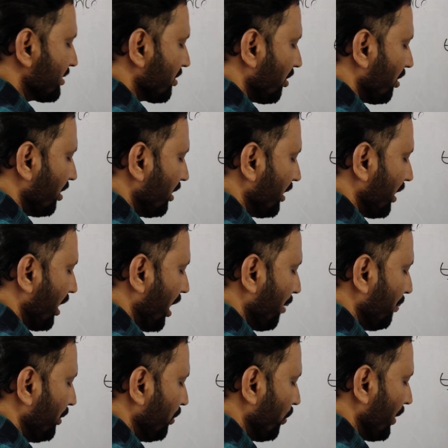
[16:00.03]
is called
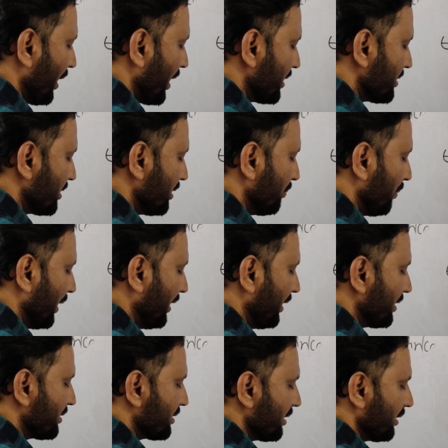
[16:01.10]
amino acid
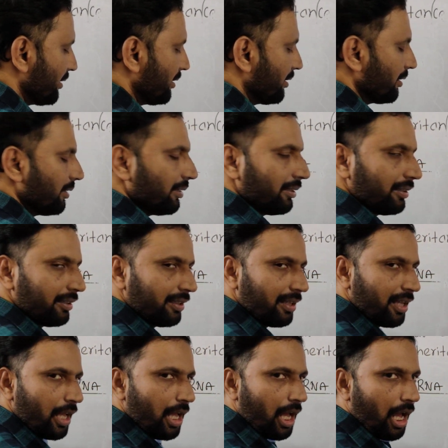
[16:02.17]
binding site.
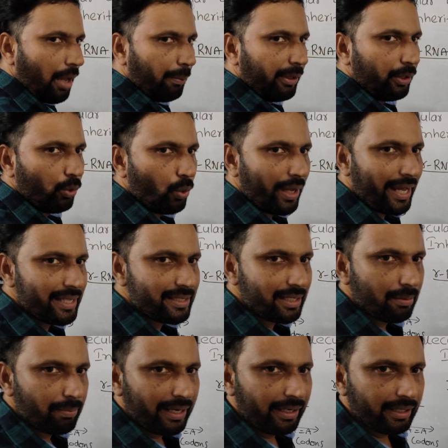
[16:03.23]
Amino
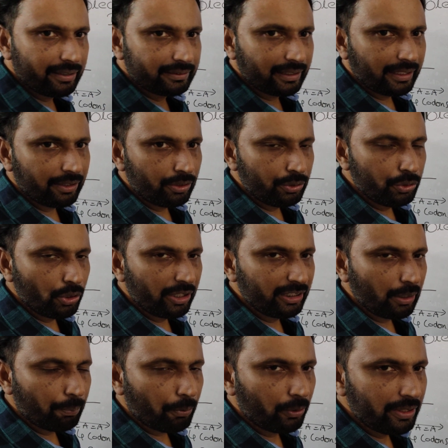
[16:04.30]
acid binding site.
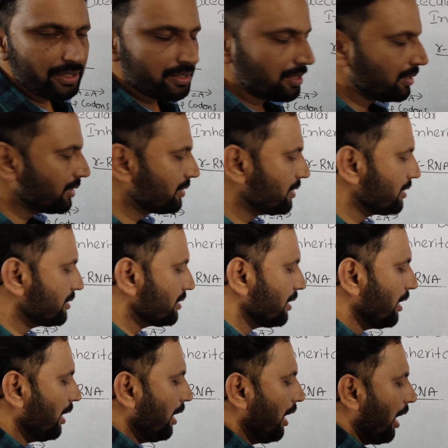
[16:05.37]
During the protein synthesis,
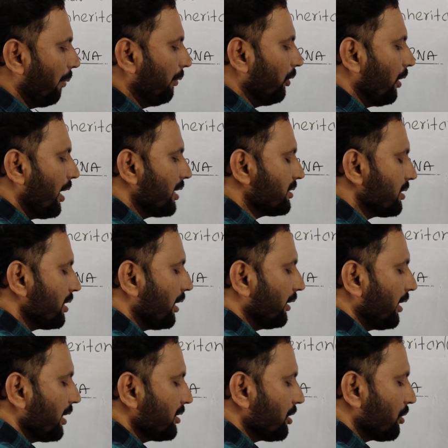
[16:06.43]
amino acid
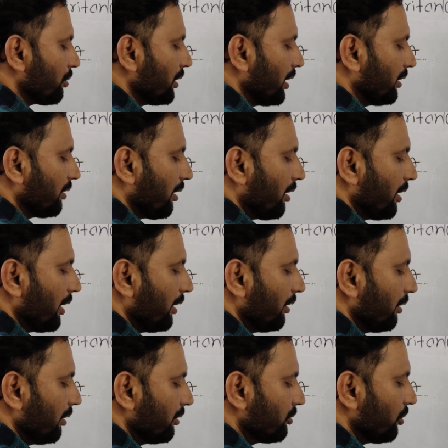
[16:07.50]
attached to the third
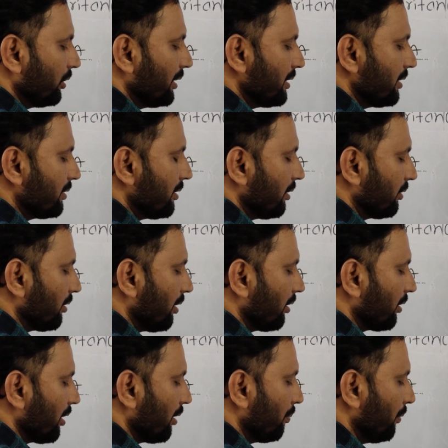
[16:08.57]
end. So this is the
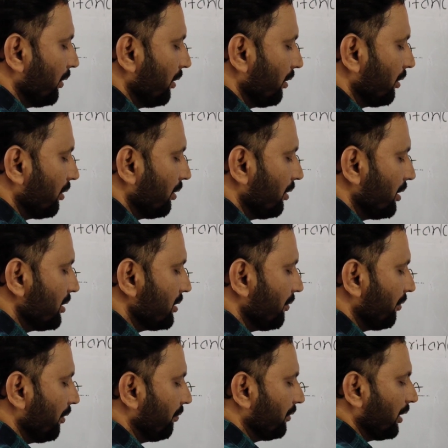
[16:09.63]
third carbon, this is
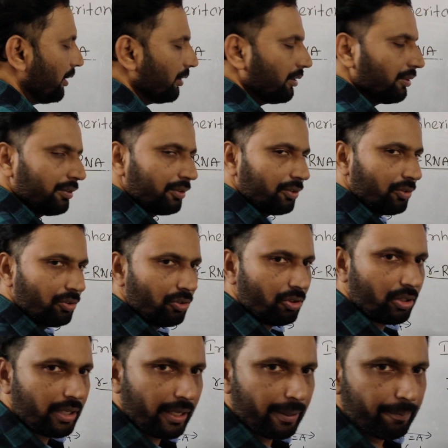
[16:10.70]
the fifth end.
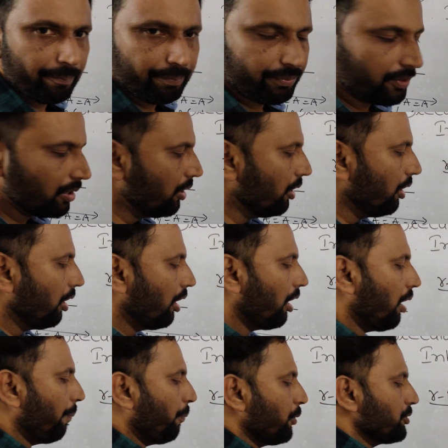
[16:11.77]
Okay.
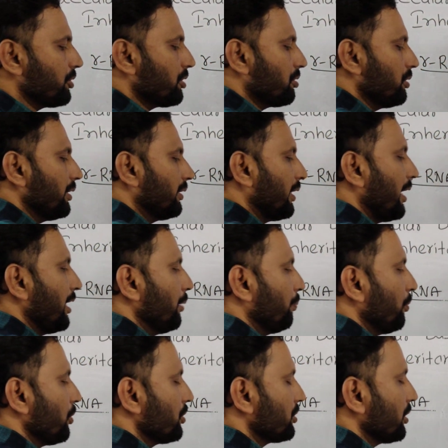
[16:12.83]
Opposite to the
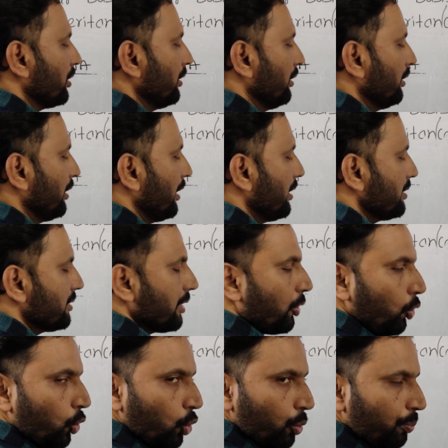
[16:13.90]
tail portion, there is a
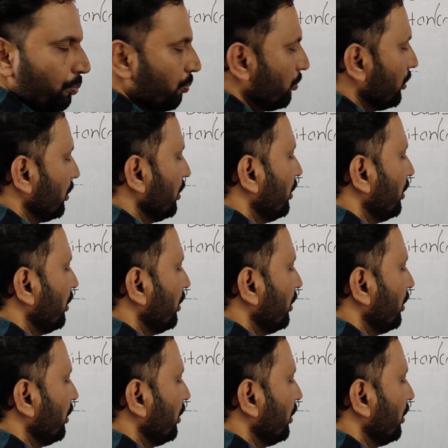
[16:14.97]
loop